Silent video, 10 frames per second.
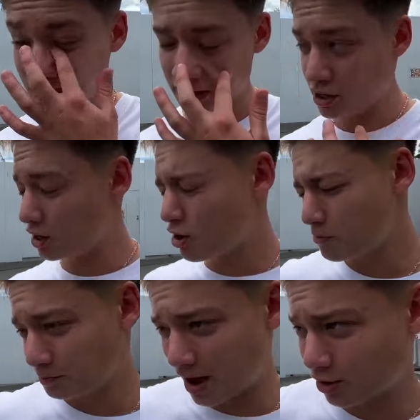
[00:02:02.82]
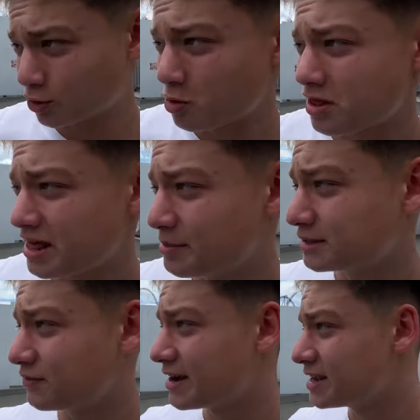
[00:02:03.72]
You know, I don't know the names
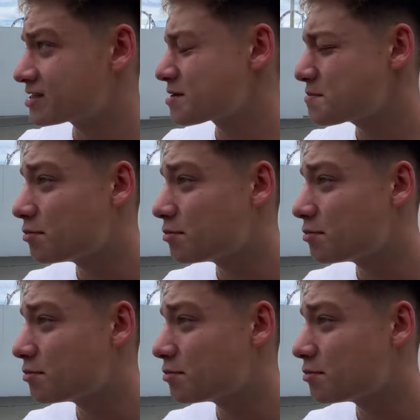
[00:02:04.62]
of any of them,